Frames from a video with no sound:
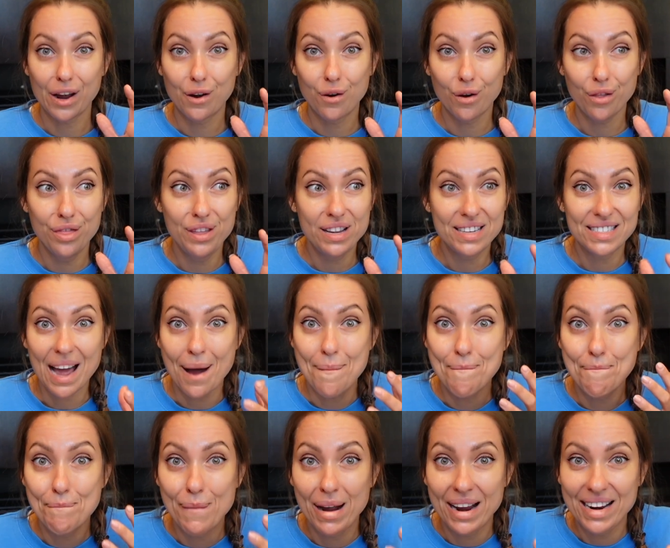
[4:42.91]
got this
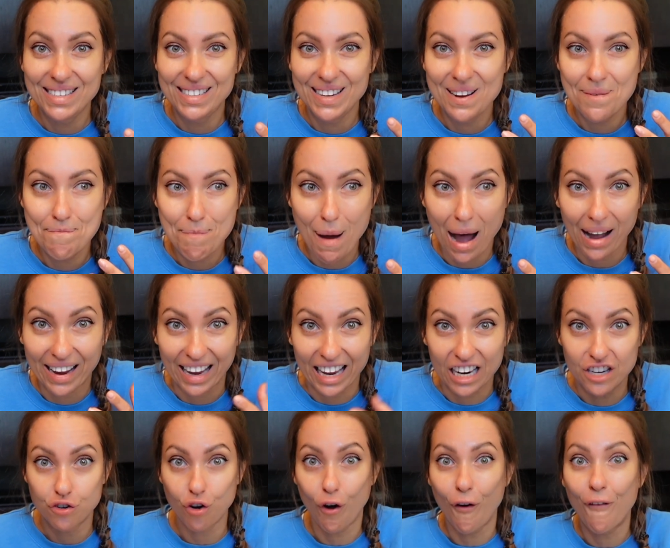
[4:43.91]
amazing
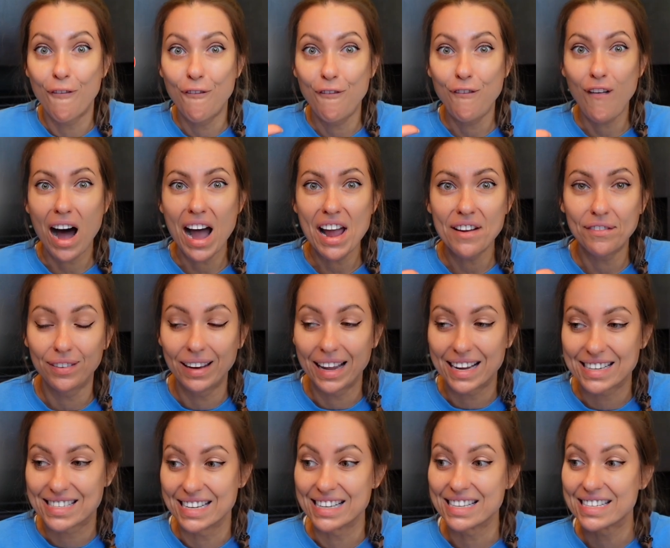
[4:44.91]
package of 5
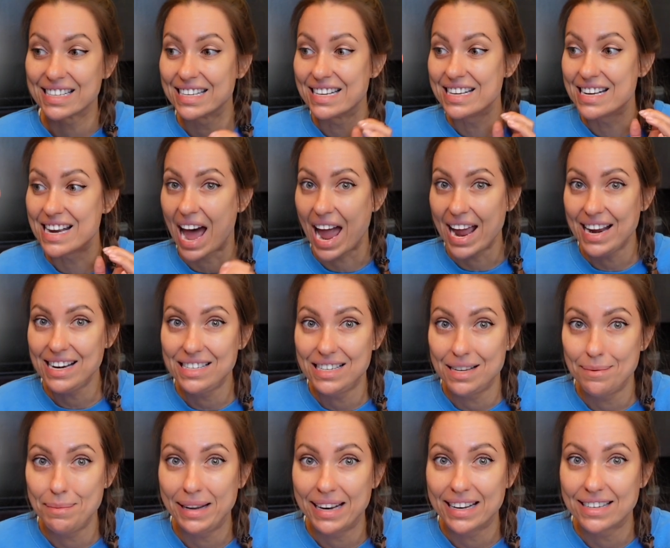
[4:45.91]
lessons,
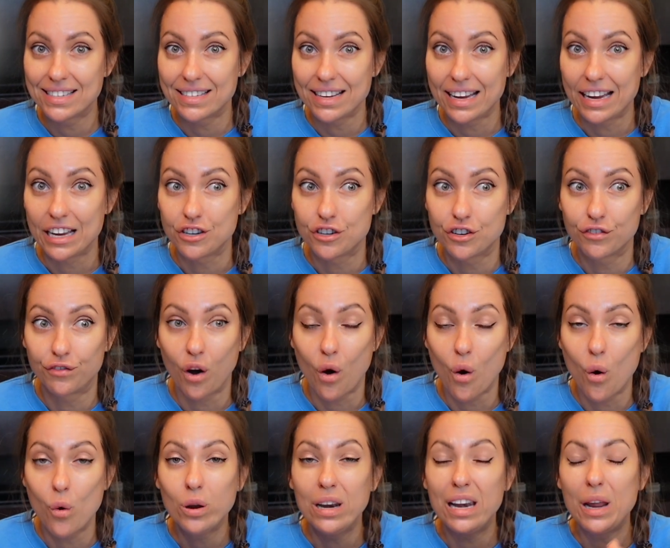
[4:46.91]
90 minutes each, for
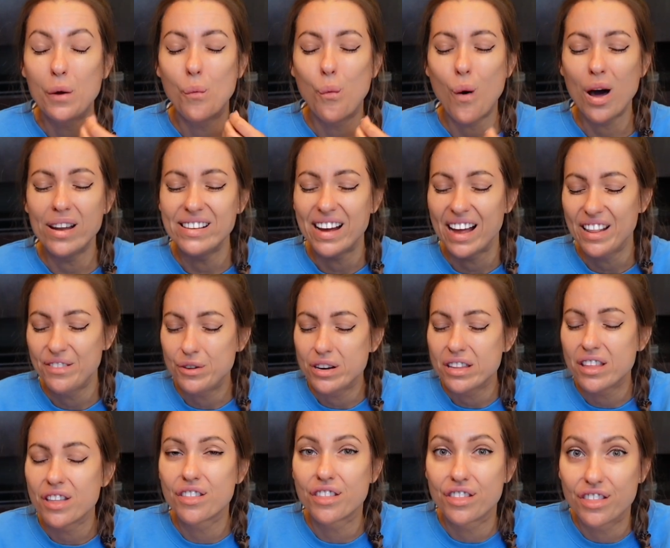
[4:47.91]
only
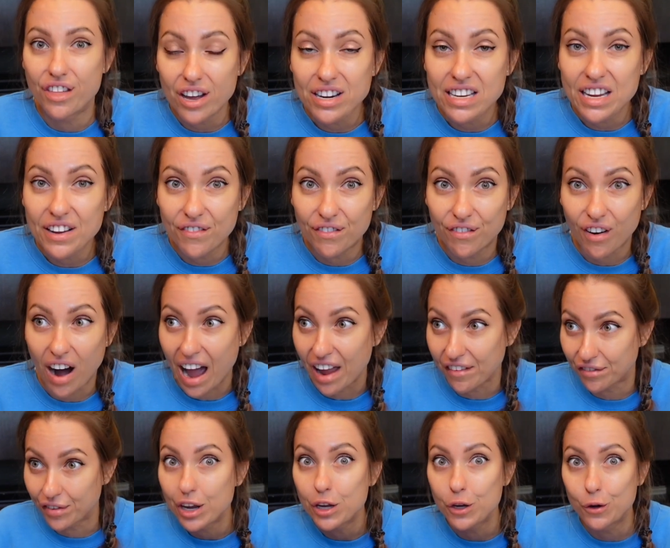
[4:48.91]
$135
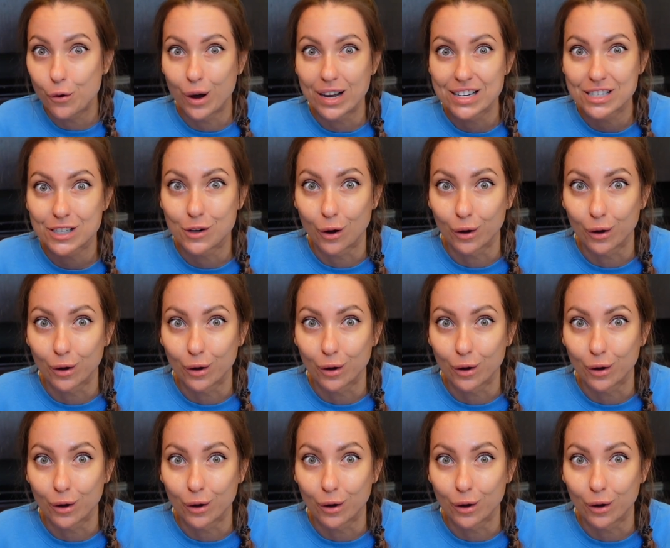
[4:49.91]
US.